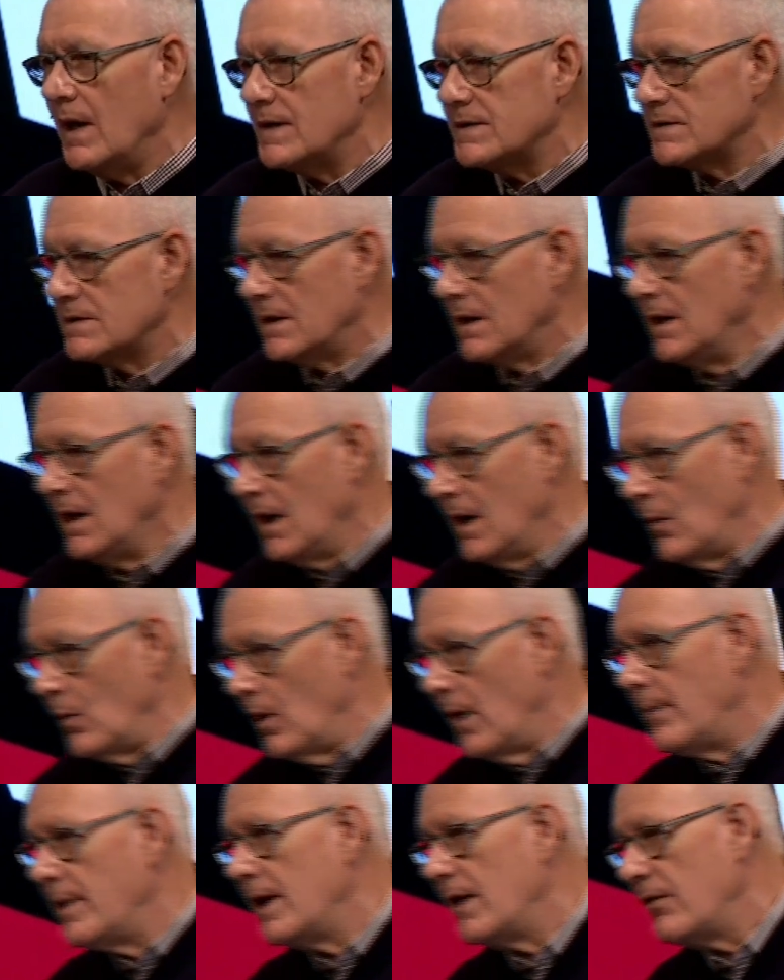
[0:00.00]
As the
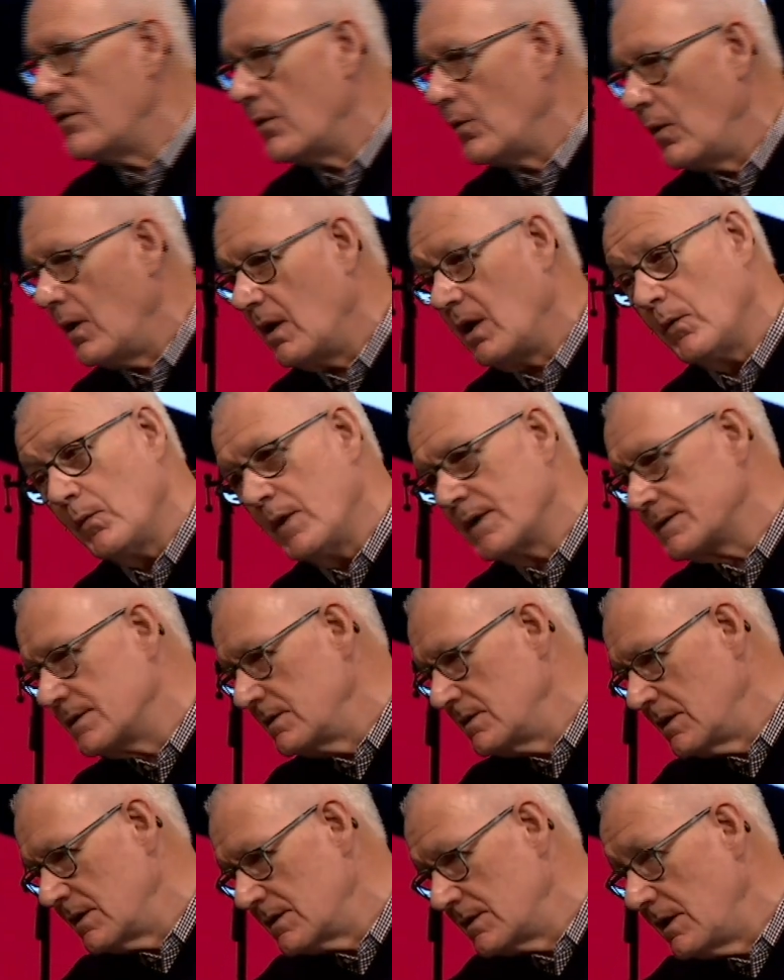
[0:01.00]
woman at the well, it
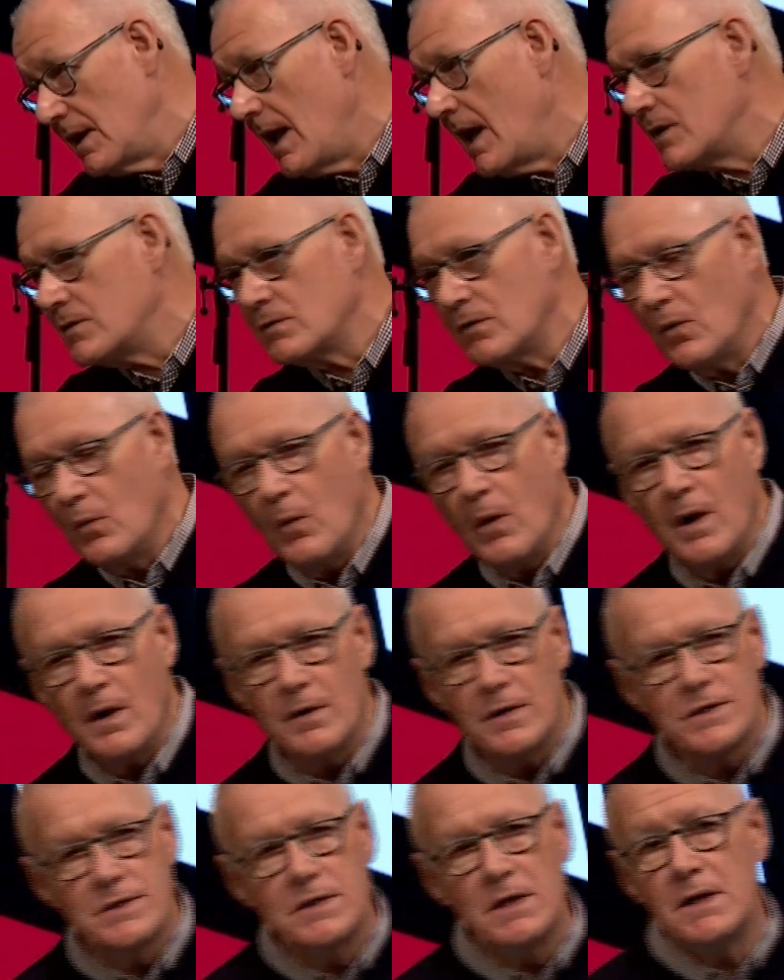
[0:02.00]
wasn't just natural
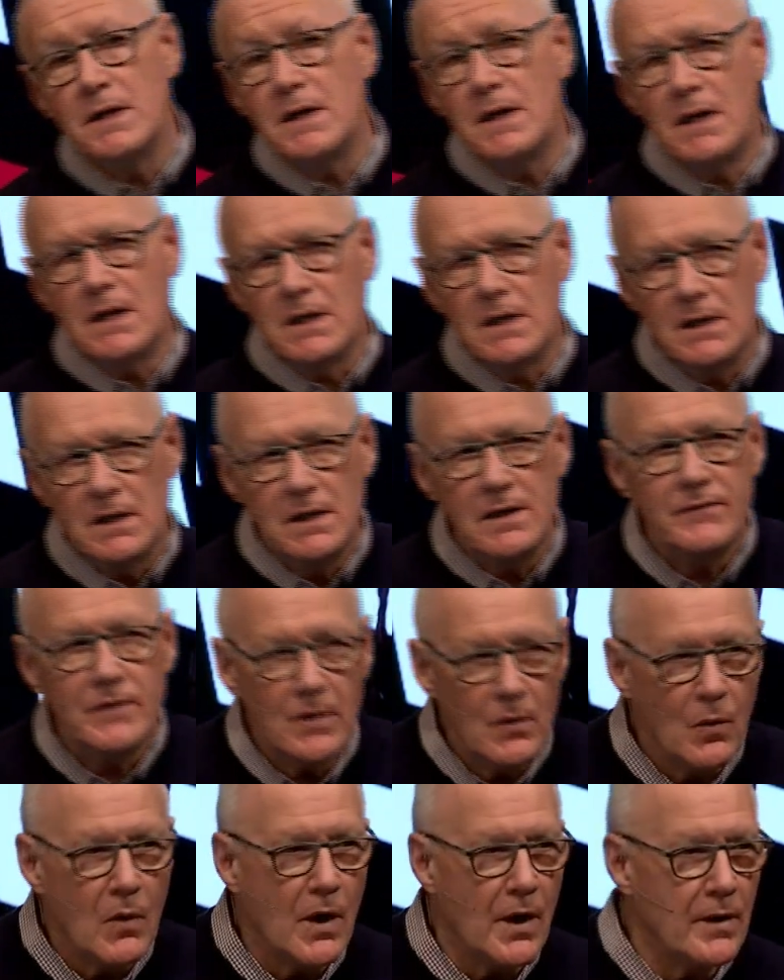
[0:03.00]
water. She needed
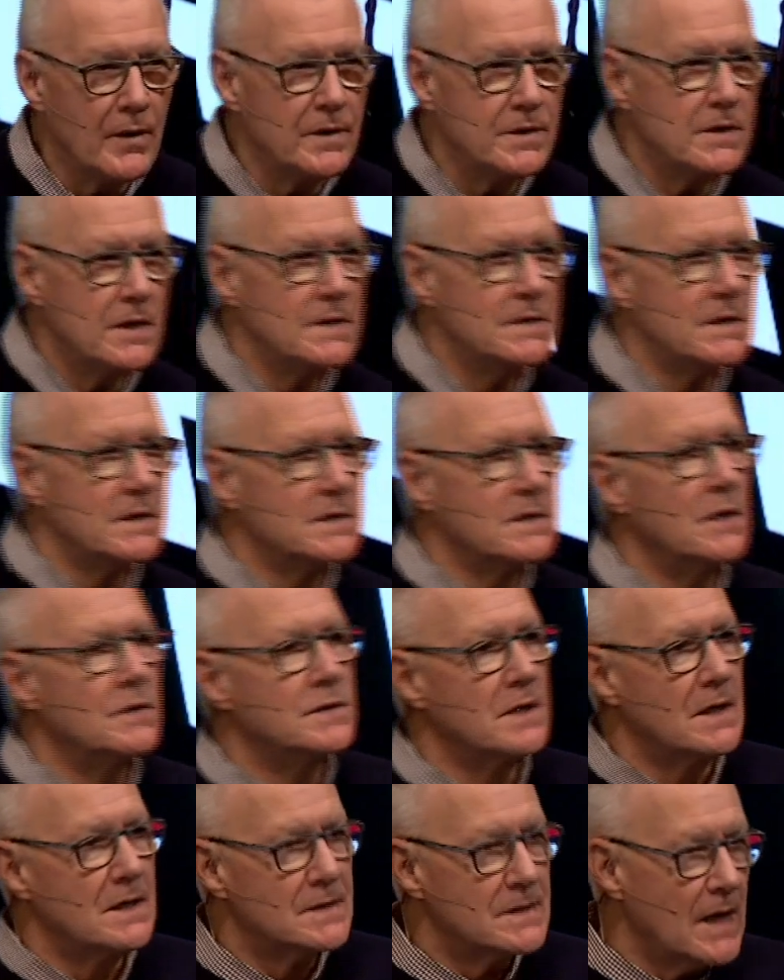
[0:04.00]
living water. Jesus
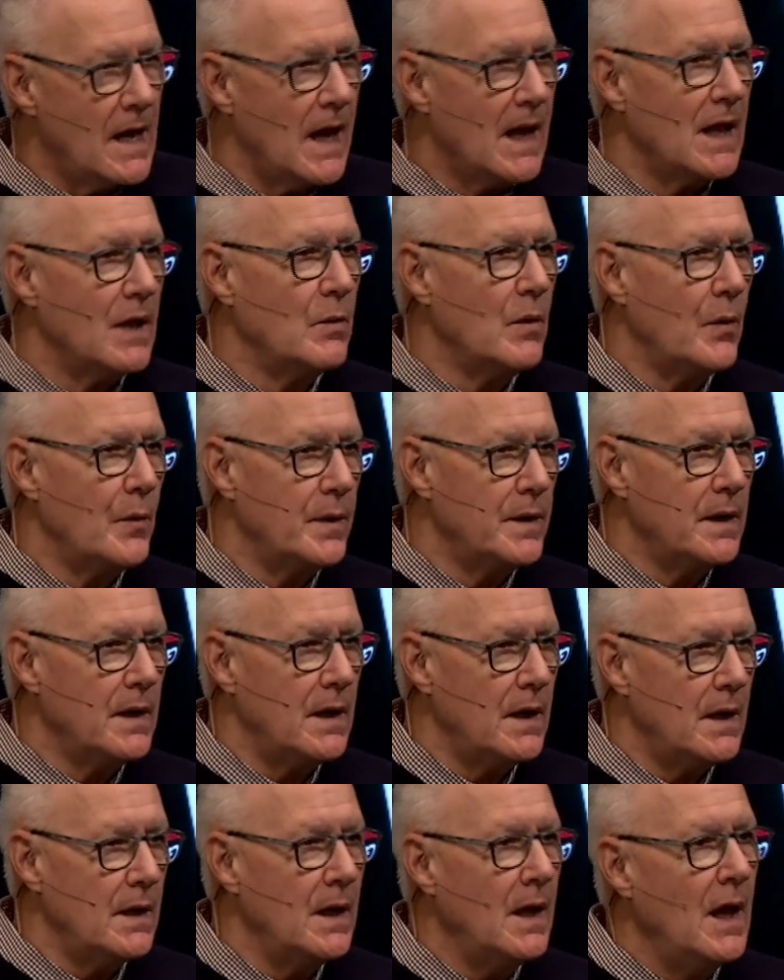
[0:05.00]
knows exactly what we
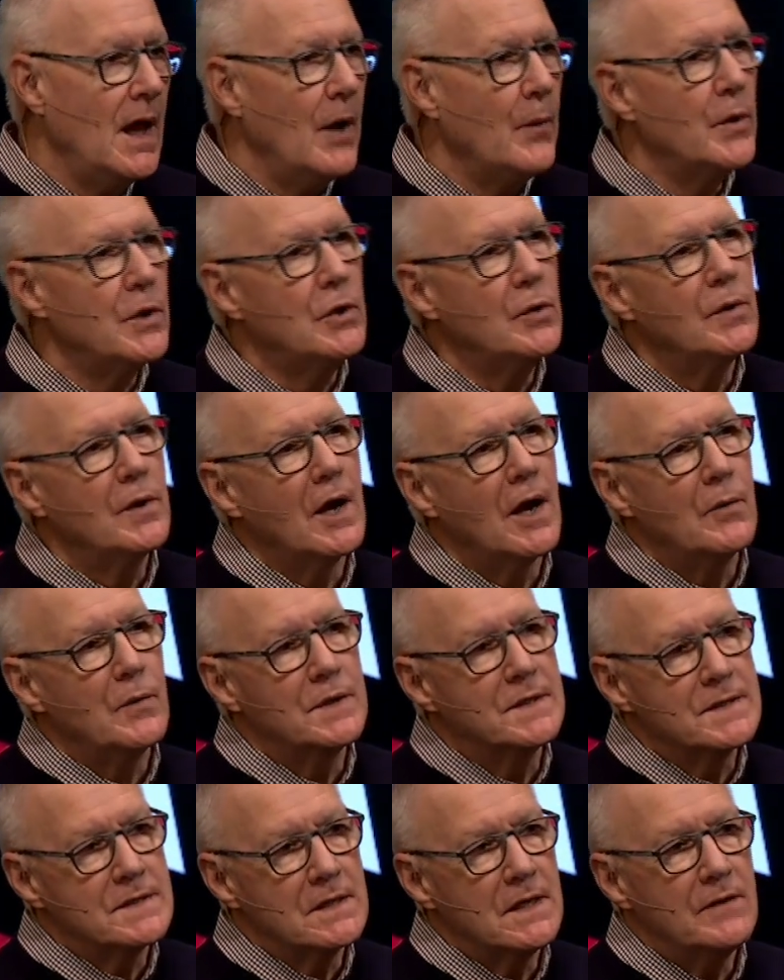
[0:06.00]
need. And when you and I
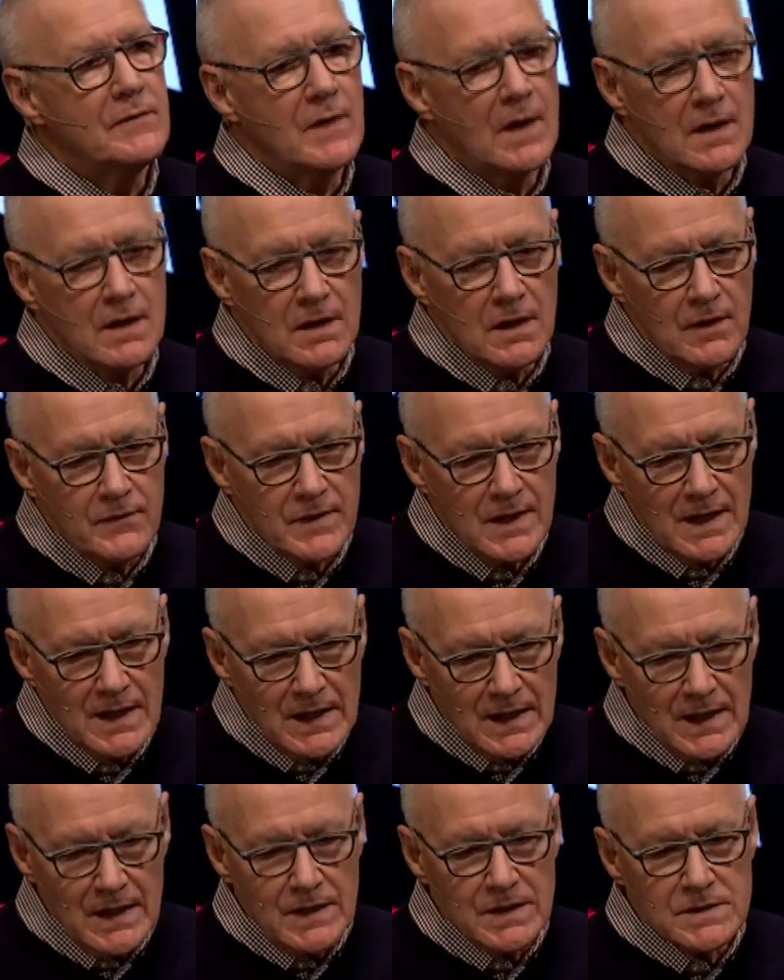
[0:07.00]
receive that gift, it
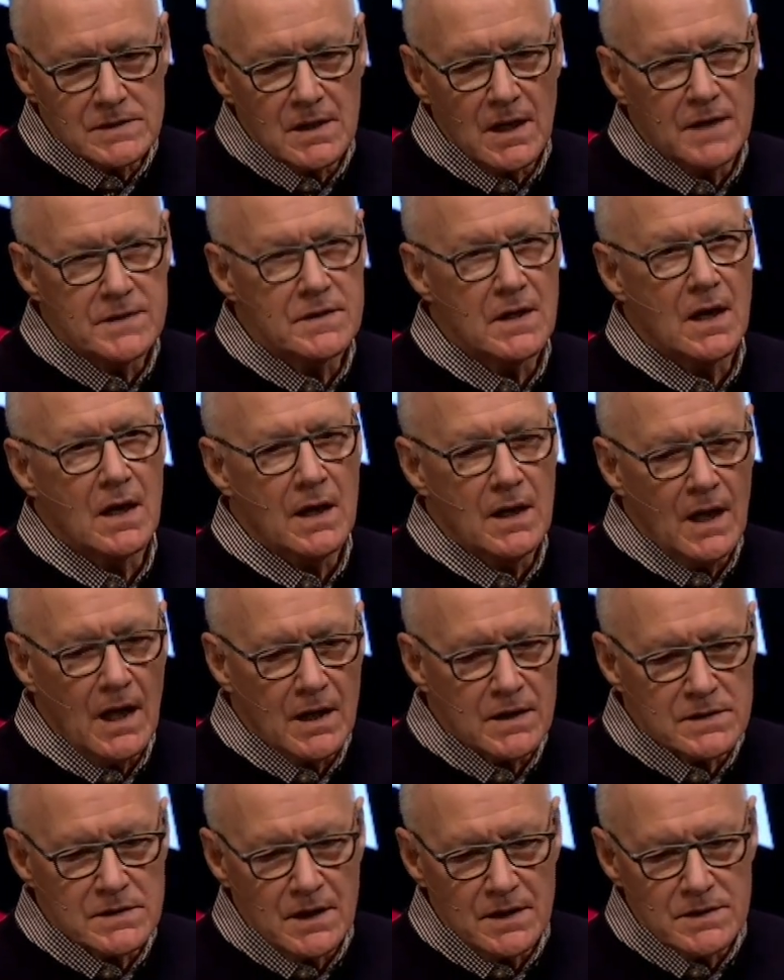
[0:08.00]
links us, it
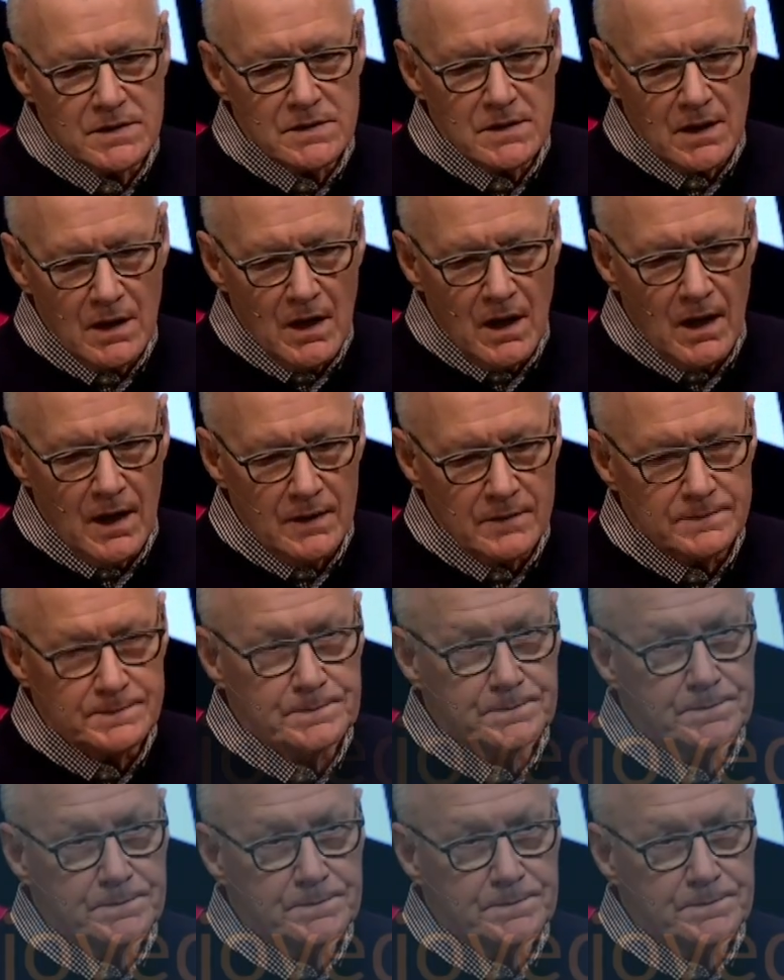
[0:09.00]
connects us to God.